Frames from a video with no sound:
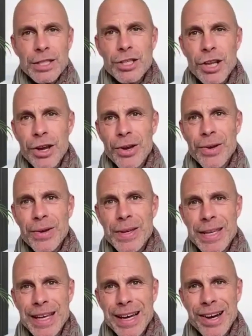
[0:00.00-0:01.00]
So
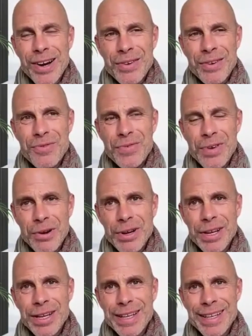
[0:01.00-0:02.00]
yeah,
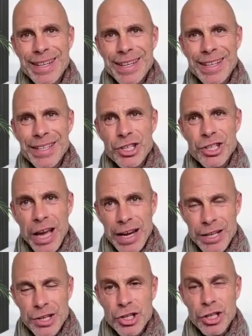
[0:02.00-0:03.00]
very
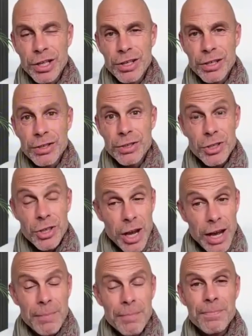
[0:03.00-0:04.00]
challenging
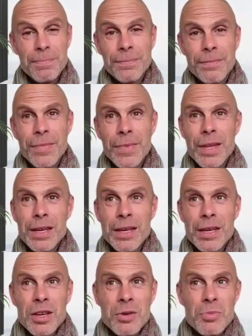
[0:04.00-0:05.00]
time.
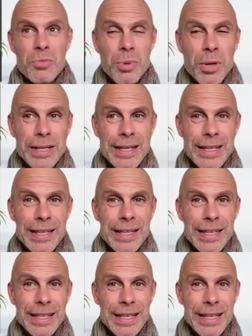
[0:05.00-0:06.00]
But
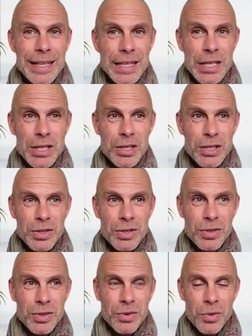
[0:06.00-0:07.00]
here's
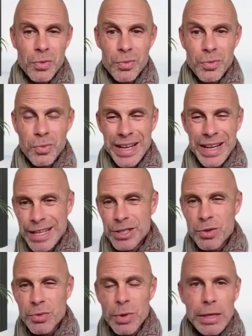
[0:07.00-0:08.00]

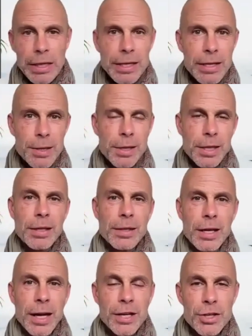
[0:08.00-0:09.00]
the one key
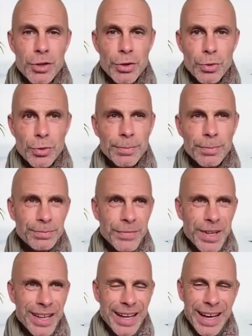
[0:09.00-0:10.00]
thing that I knew.
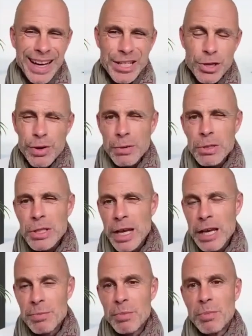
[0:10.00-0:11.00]
I knew I was
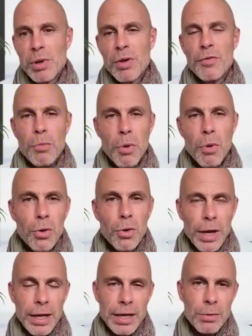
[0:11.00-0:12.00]
capable of
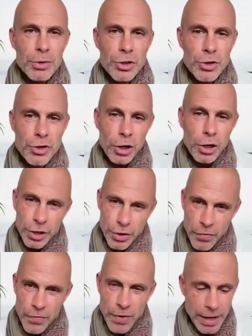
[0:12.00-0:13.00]
more, and I was not going
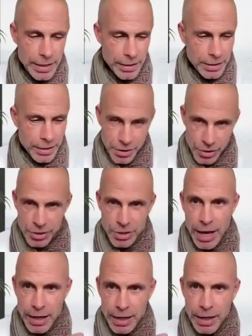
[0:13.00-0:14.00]
to find it
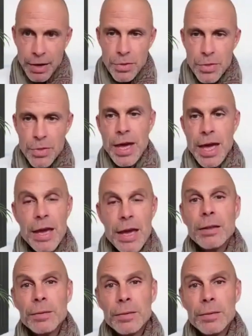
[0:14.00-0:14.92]
staying there.